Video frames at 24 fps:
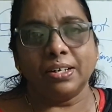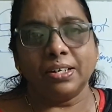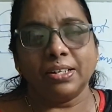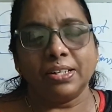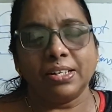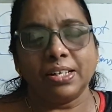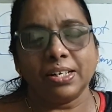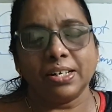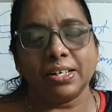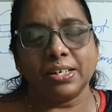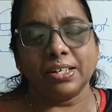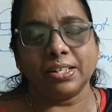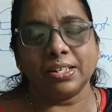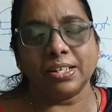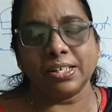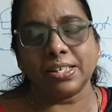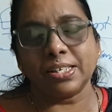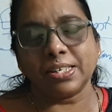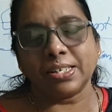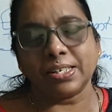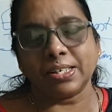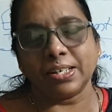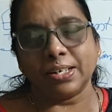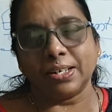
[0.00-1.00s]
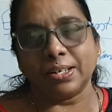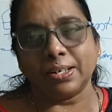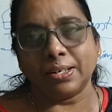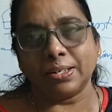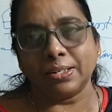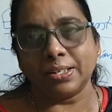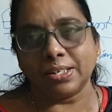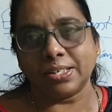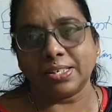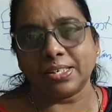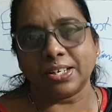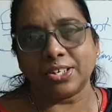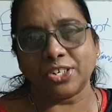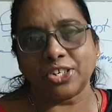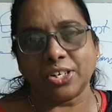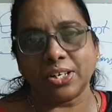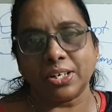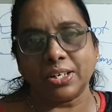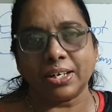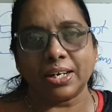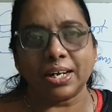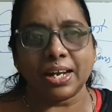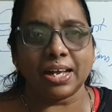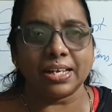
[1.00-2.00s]
this
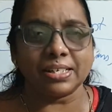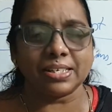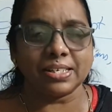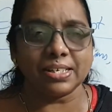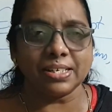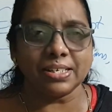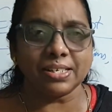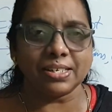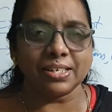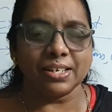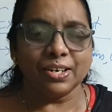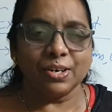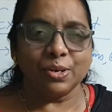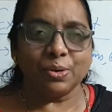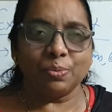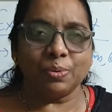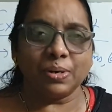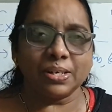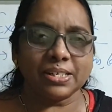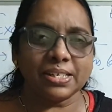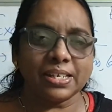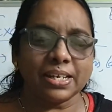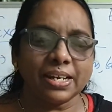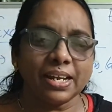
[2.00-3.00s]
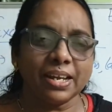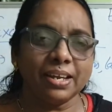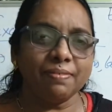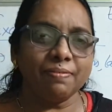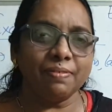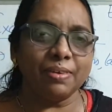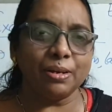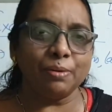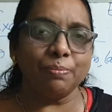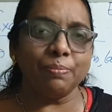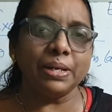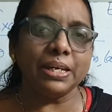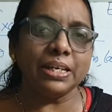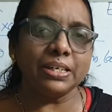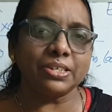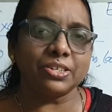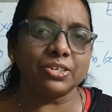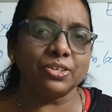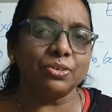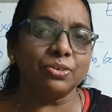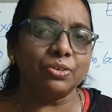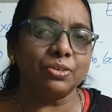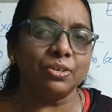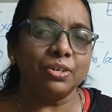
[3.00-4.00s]
session classes. Once again, we'll meet
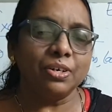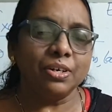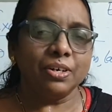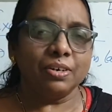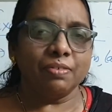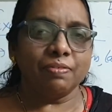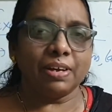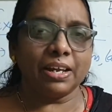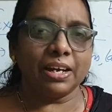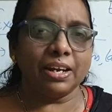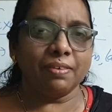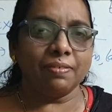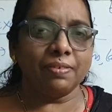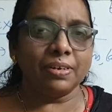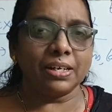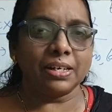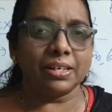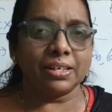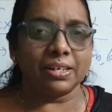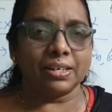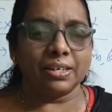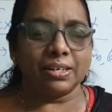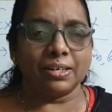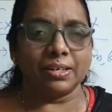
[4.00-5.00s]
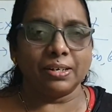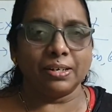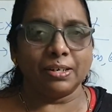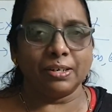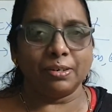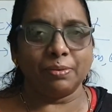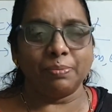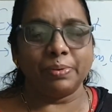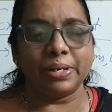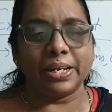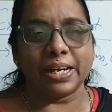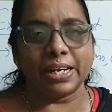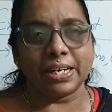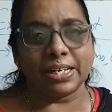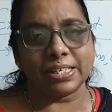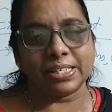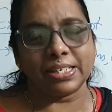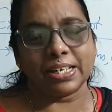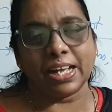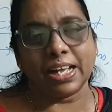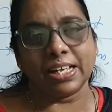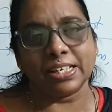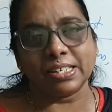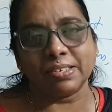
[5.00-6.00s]
you whenever we get a
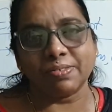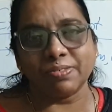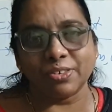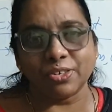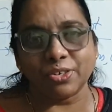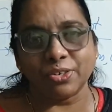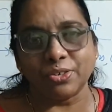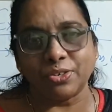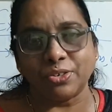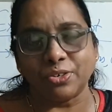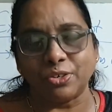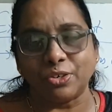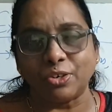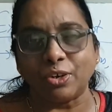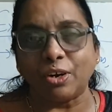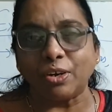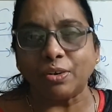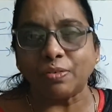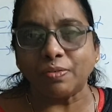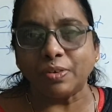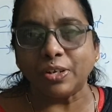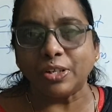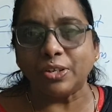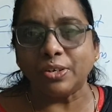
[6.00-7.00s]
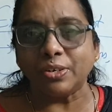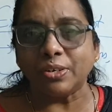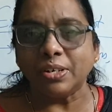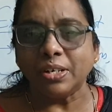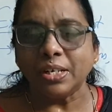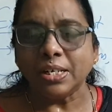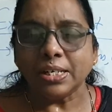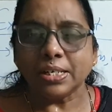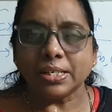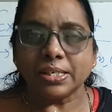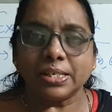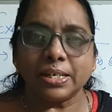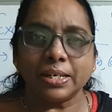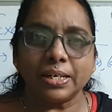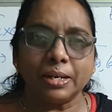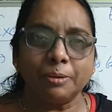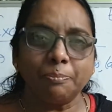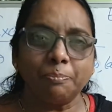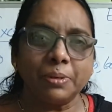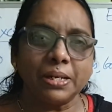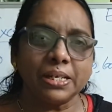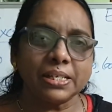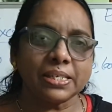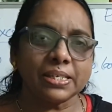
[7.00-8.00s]
chance for you to talk with you. Children,
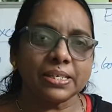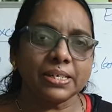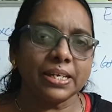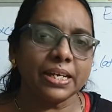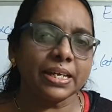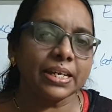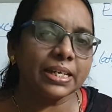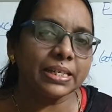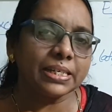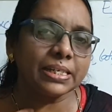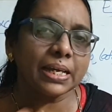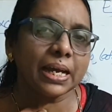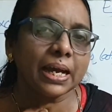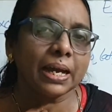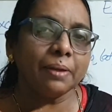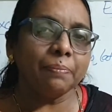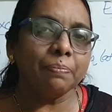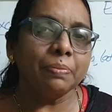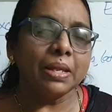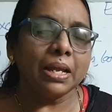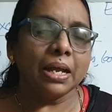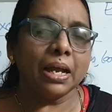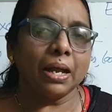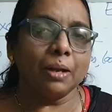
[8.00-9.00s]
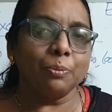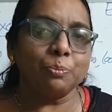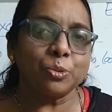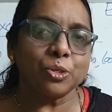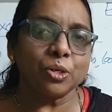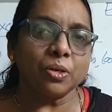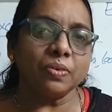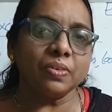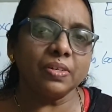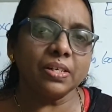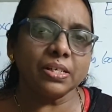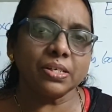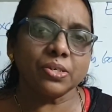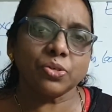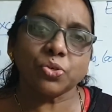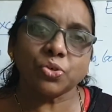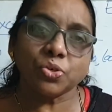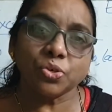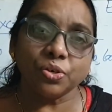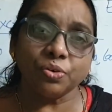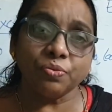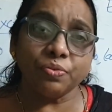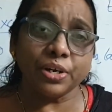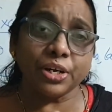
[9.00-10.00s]
please take a time, absorb these 2
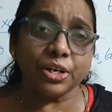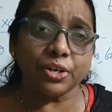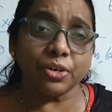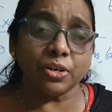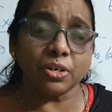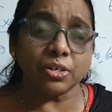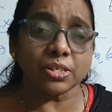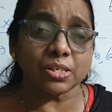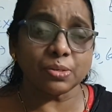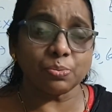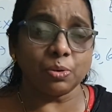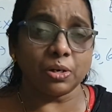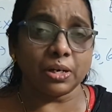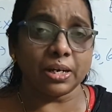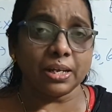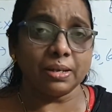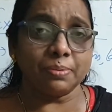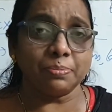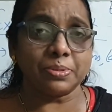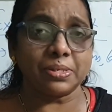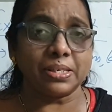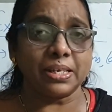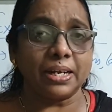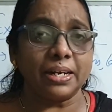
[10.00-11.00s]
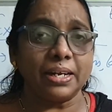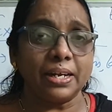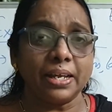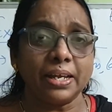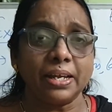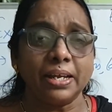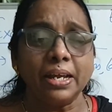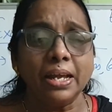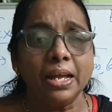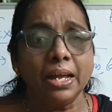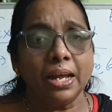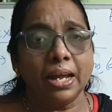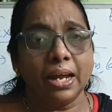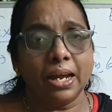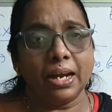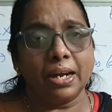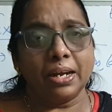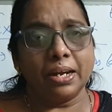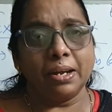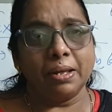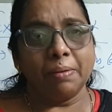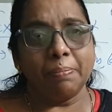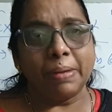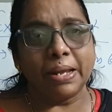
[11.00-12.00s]
videos, what I am sending,
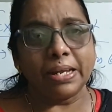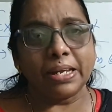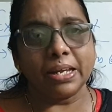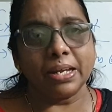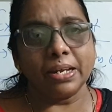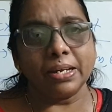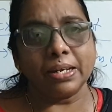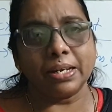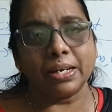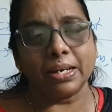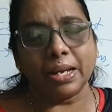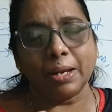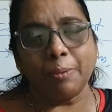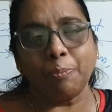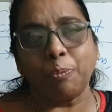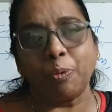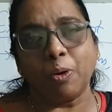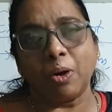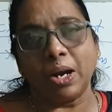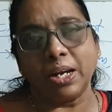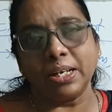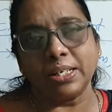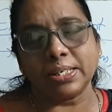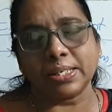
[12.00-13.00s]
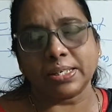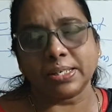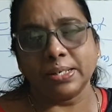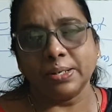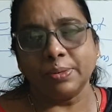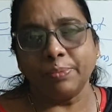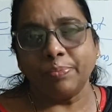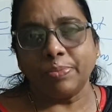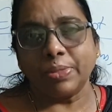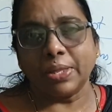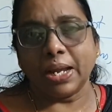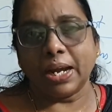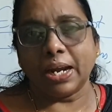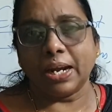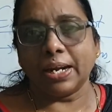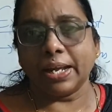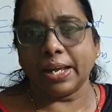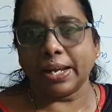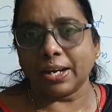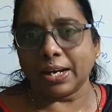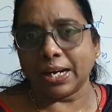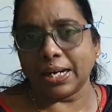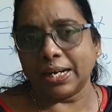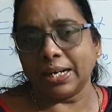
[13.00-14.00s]
and make a key points. And I
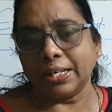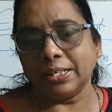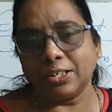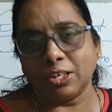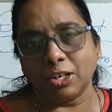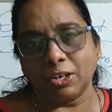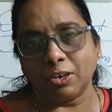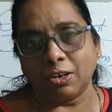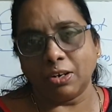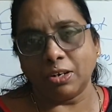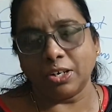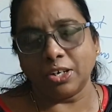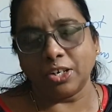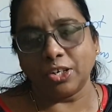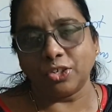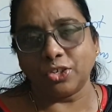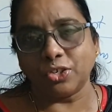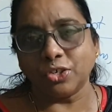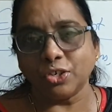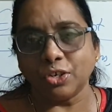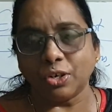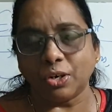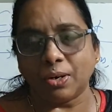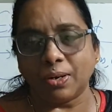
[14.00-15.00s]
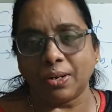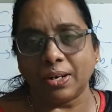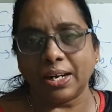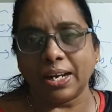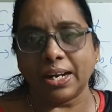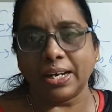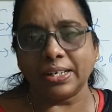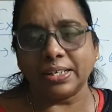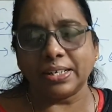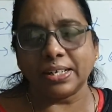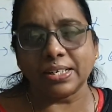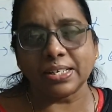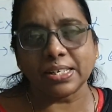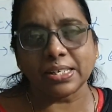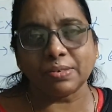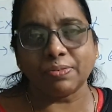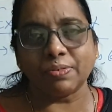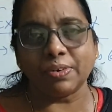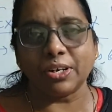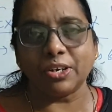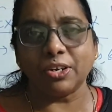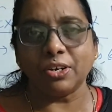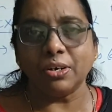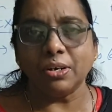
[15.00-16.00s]
conducted already 2 online tests for
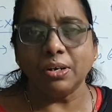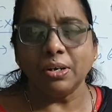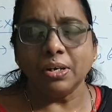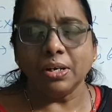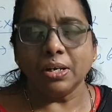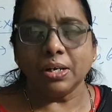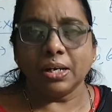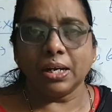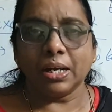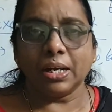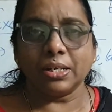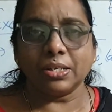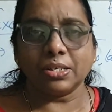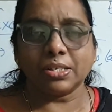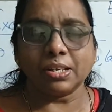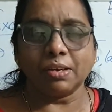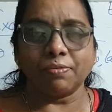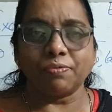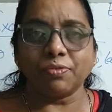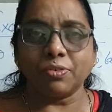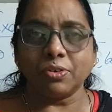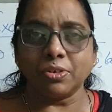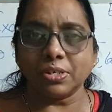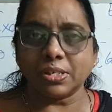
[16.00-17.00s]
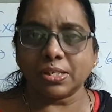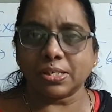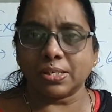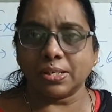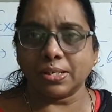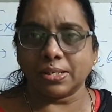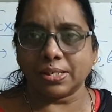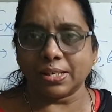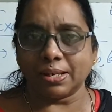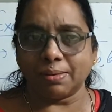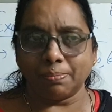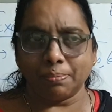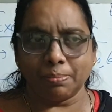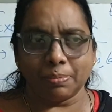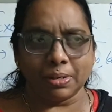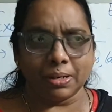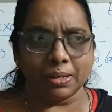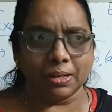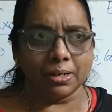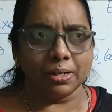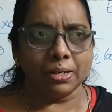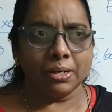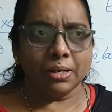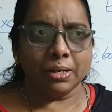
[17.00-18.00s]
you. And so of course, some
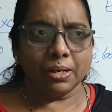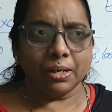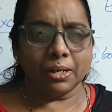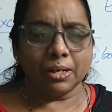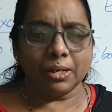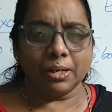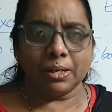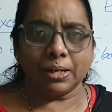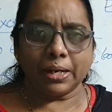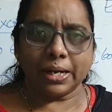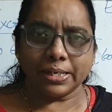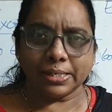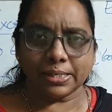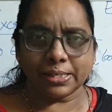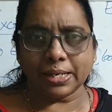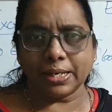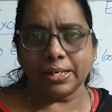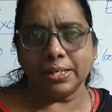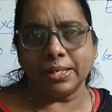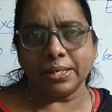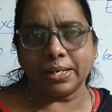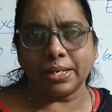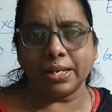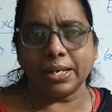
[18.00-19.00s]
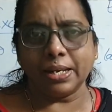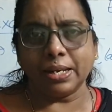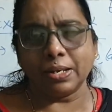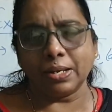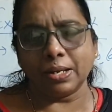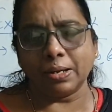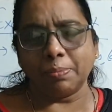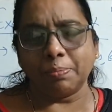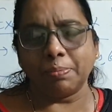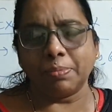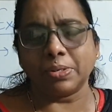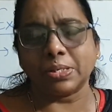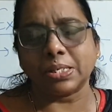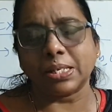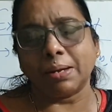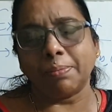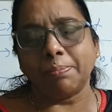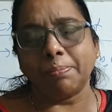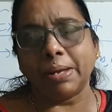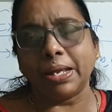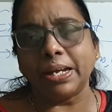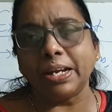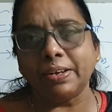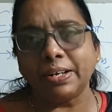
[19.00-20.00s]
I sent the key,
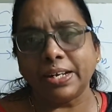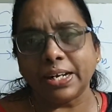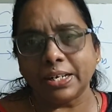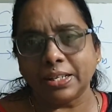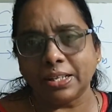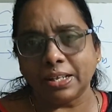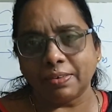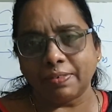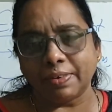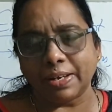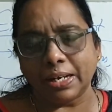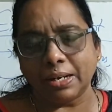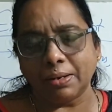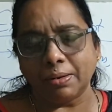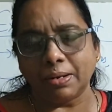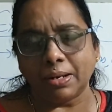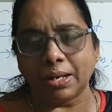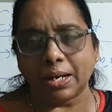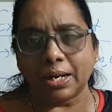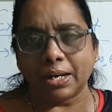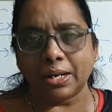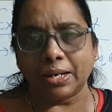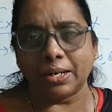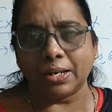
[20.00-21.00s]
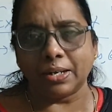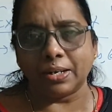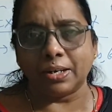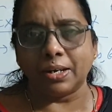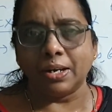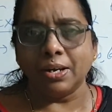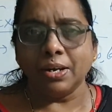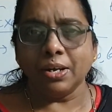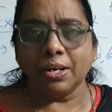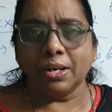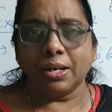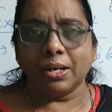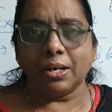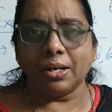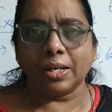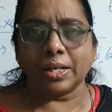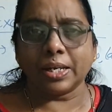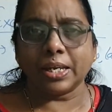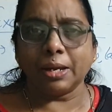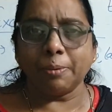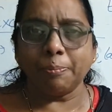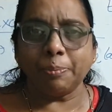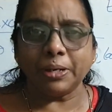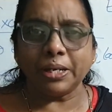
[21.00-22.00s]
many did the well, and
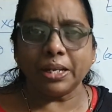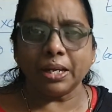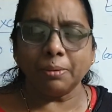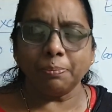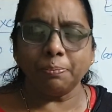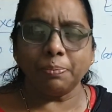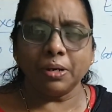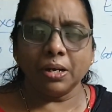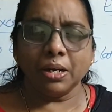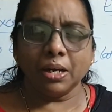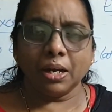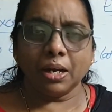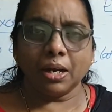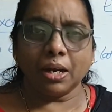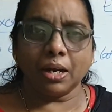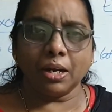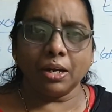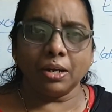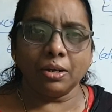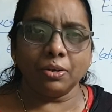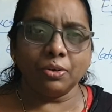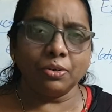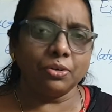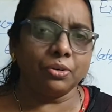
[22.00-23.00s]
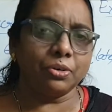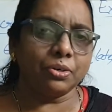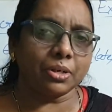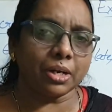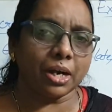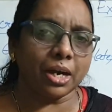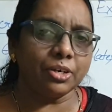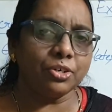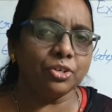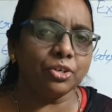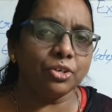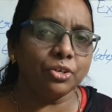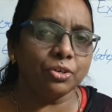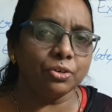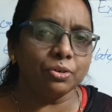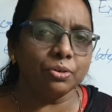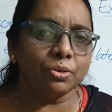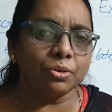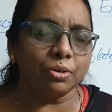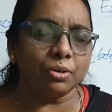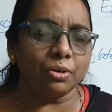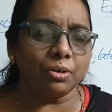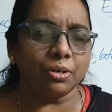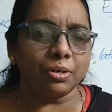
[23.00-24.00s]
keep it up. And try to do
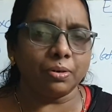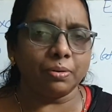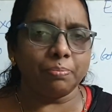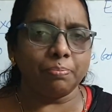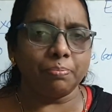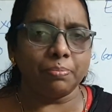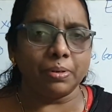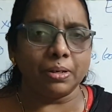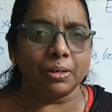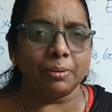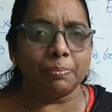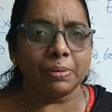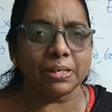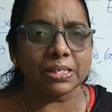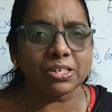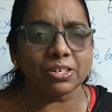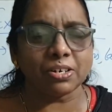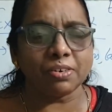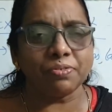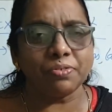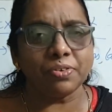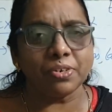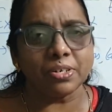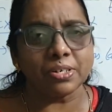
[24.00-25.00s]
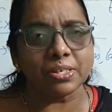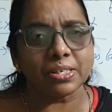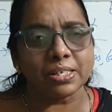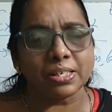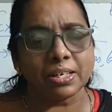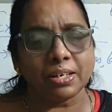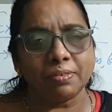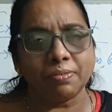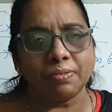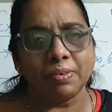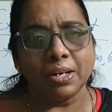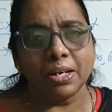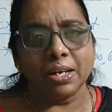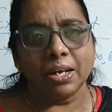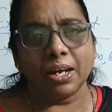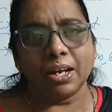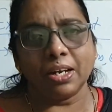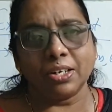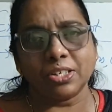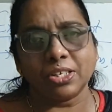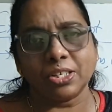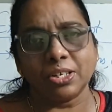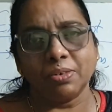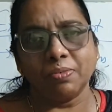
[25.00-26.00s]
best of yourself,
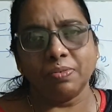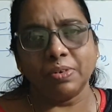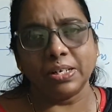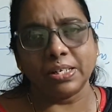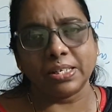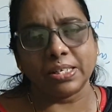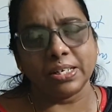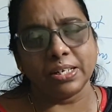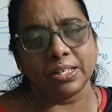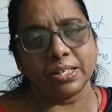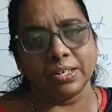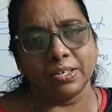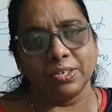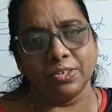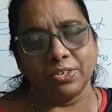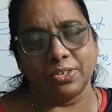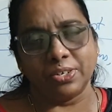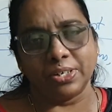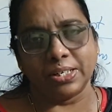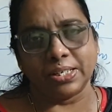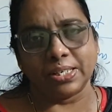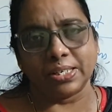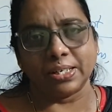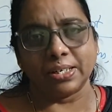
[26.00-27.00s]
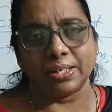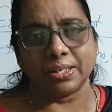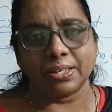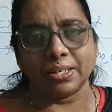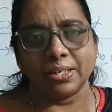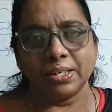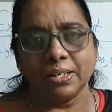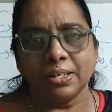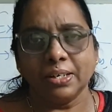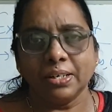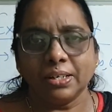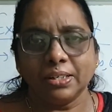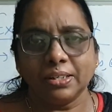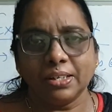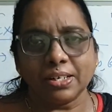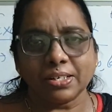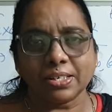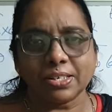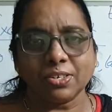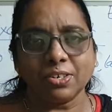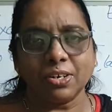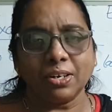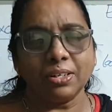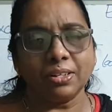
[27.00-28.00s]
and so we'll see the good result. That's
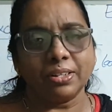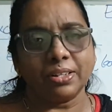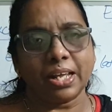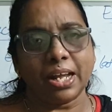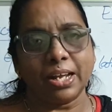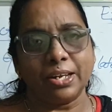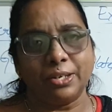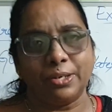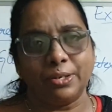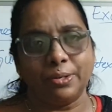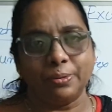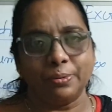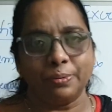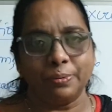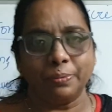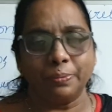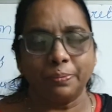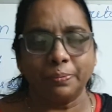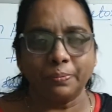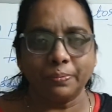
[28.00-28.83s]
all. Thank you.